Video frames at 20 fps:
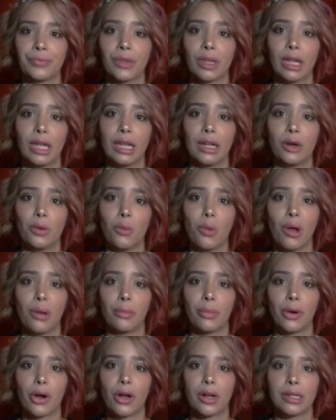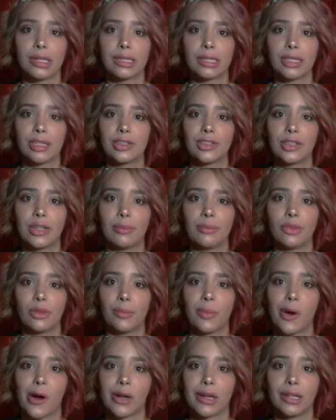In a one-party system, the
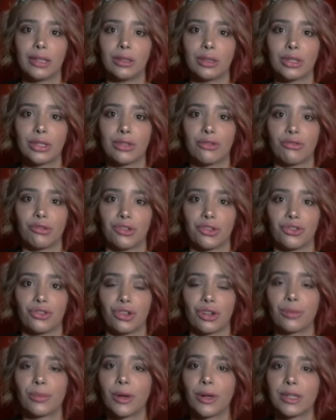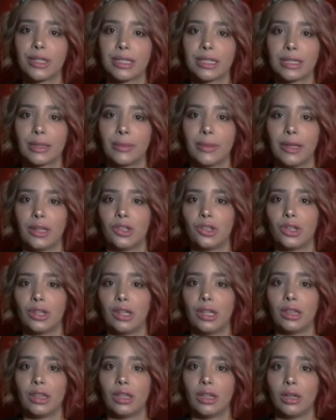party looks to restrict participation
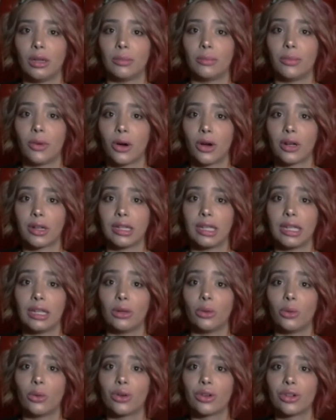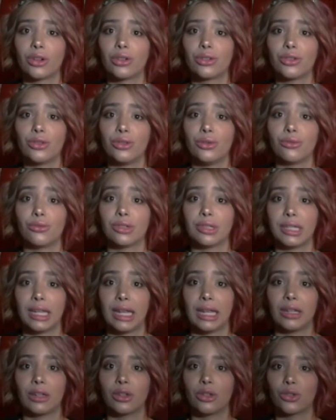in the party in order to
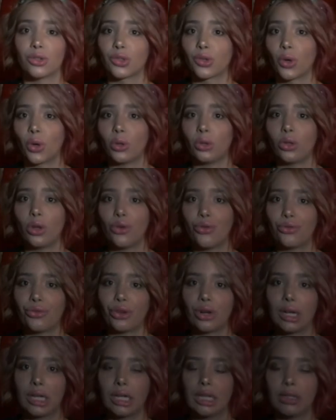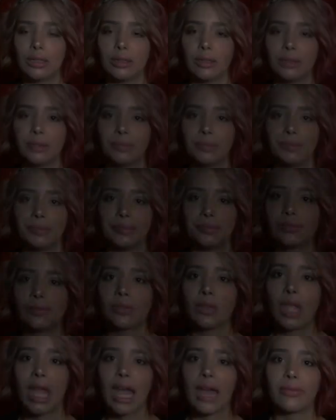retain control over it.
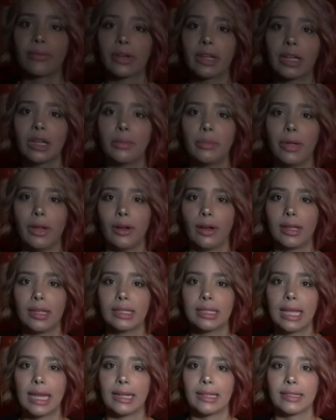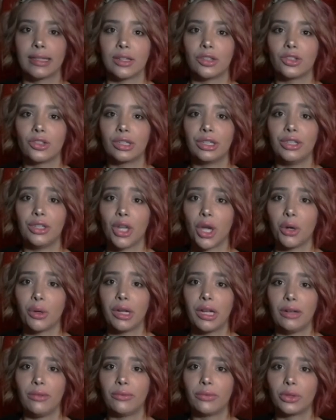African Americans had essentially no
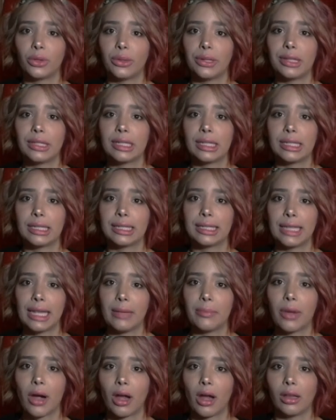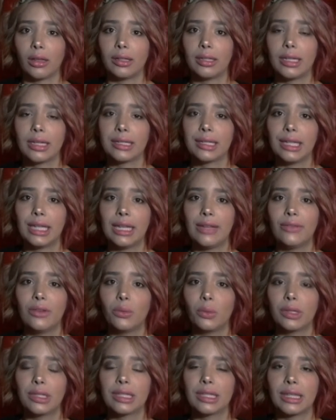influence in state politics even
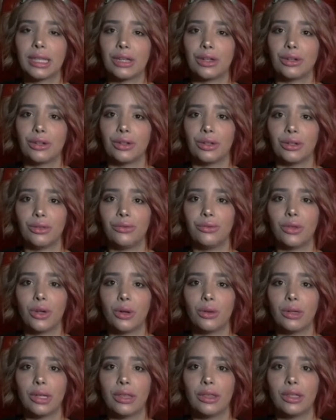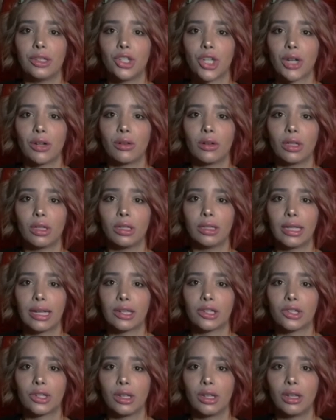once they could vote in the general
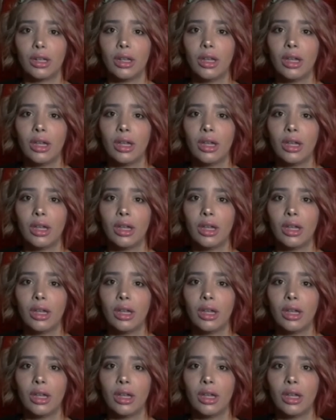election,